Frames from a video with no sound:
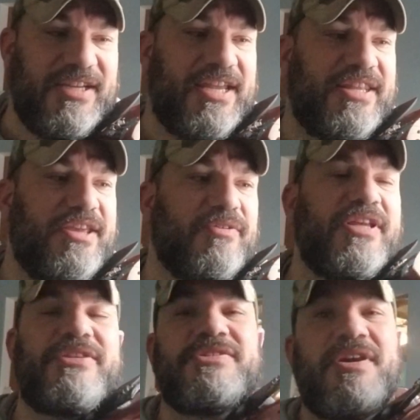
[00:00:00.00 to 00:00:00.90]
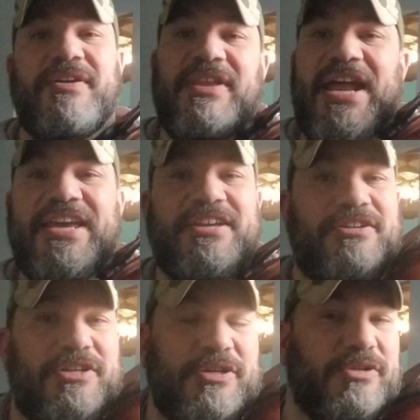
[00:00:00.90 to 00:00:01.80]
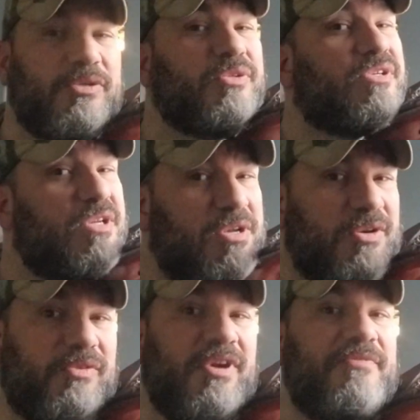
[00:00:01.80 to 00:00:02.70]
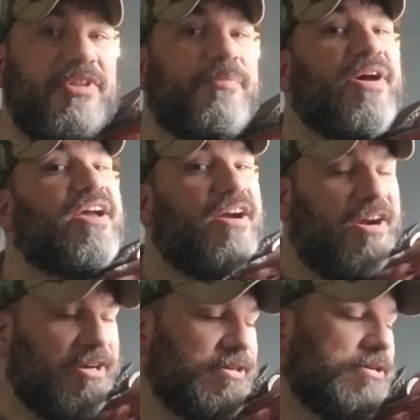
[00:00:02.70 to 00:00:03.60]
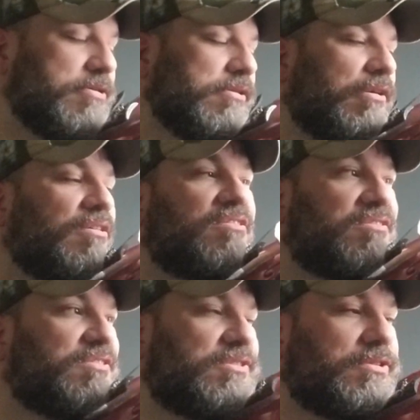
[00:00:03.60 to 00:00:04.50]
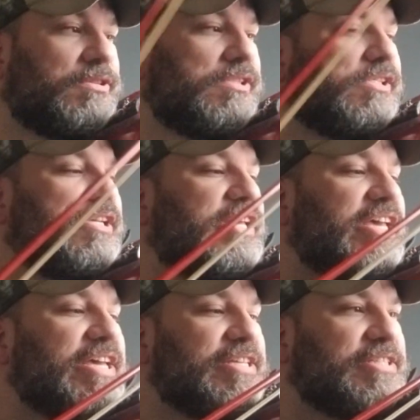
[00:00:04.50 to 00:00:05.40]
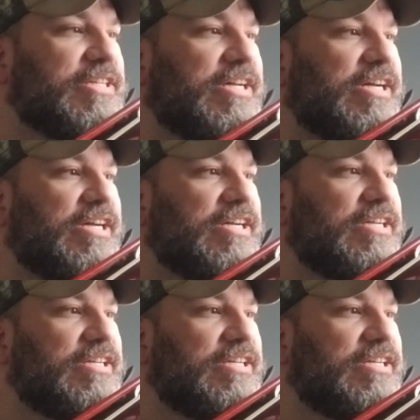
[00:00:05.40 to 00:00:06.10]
And the only song that I can do roughly by heart is ugh,